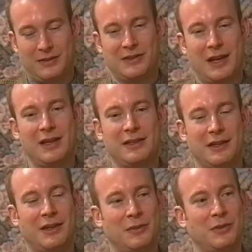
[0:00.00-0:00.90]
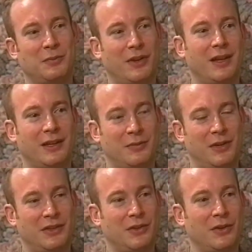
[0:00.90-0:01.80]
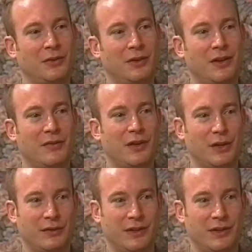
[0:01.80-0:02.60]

steady gig was playing at a place called Greenfield